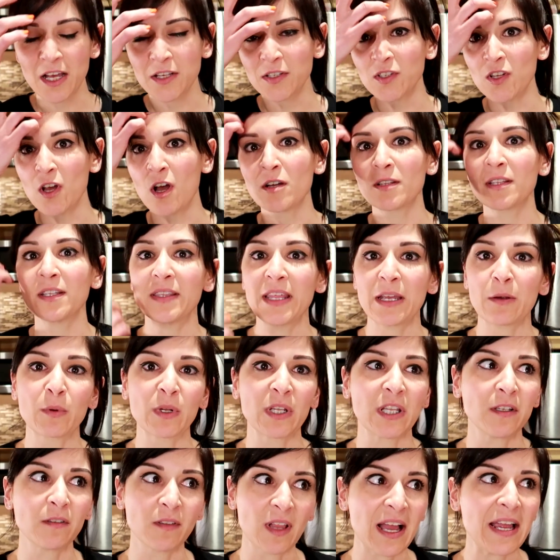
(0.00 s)
a song that they
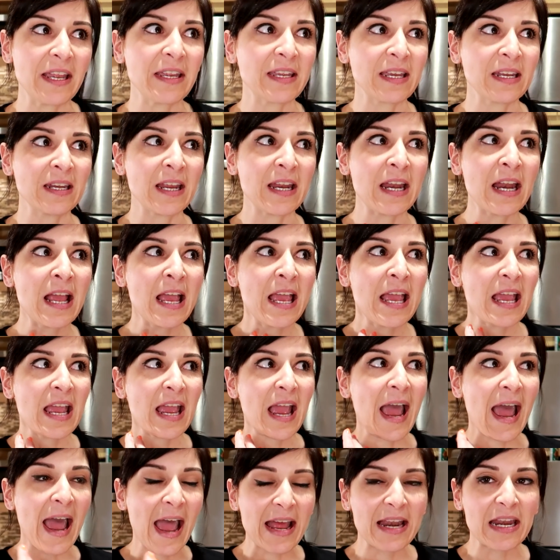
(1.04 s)
really like, and it
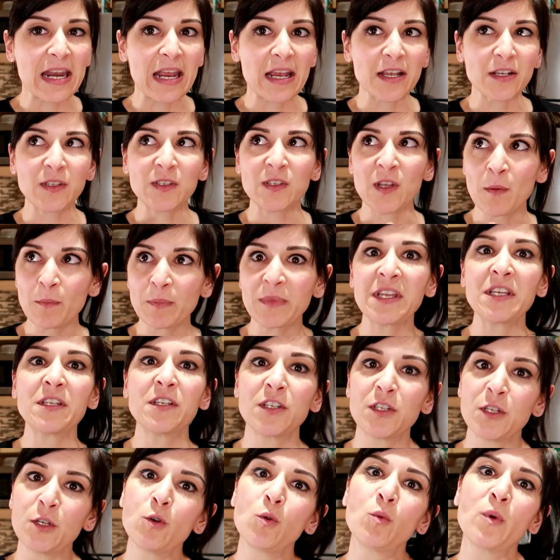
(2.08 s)
had something
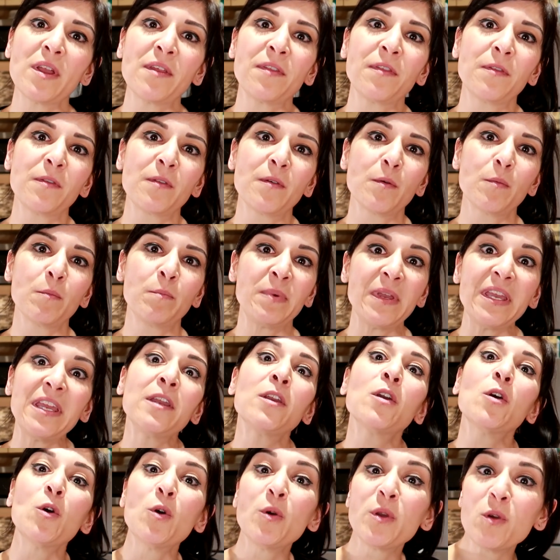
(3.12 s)
to do with
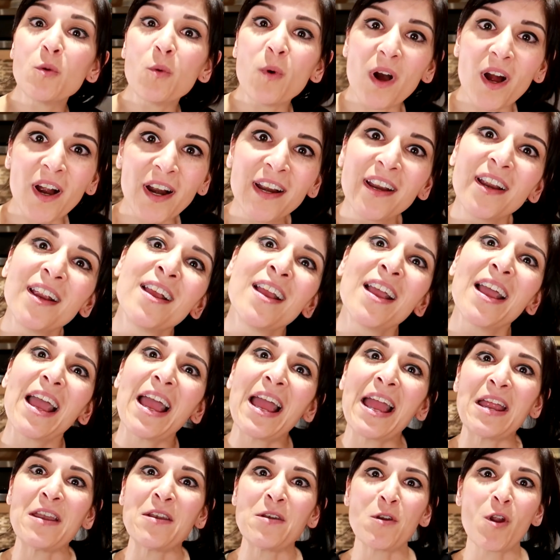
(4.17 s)
being who you are
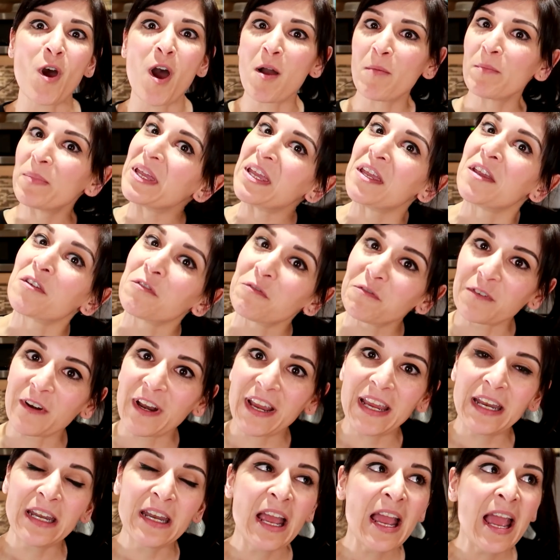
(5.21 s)
and not being
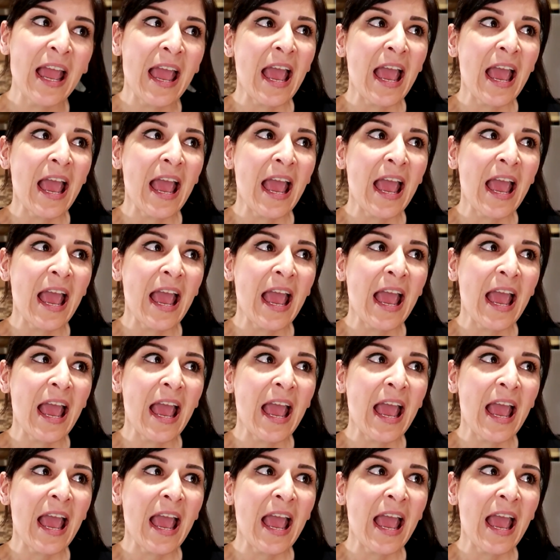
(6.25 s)
afraid